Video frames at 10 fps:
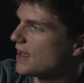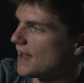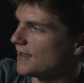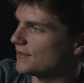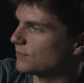
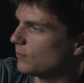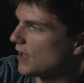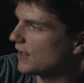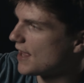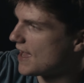as
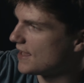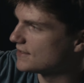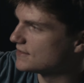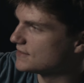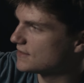well
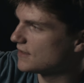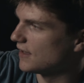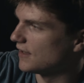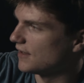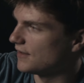as
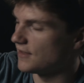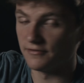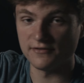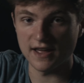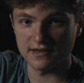
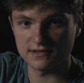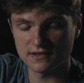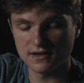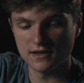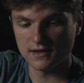effects.
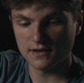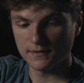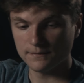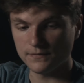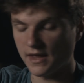
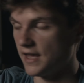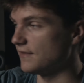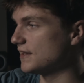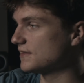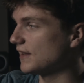
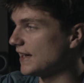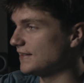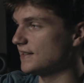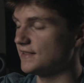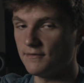And this light
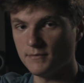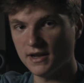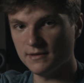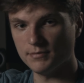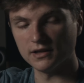does have
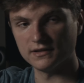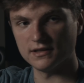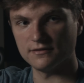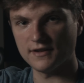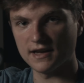many built-in
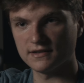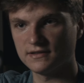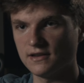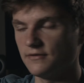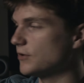effects. Of